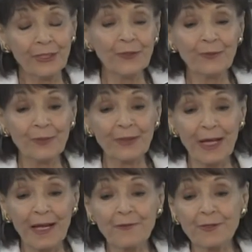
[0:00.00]
when
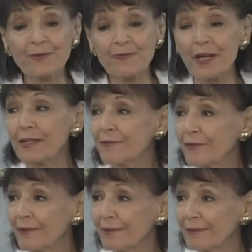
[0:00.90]
I was running
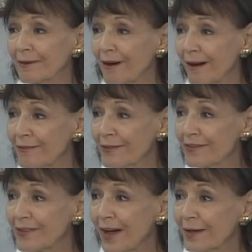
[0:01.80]
for
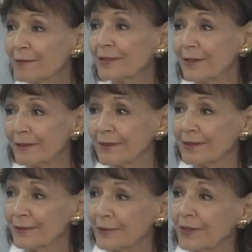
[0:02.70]
office, I would go
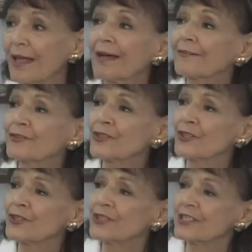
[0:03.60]
into a lot of
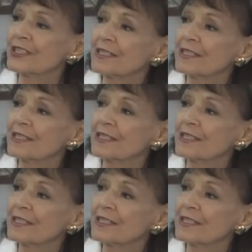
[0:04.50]
churches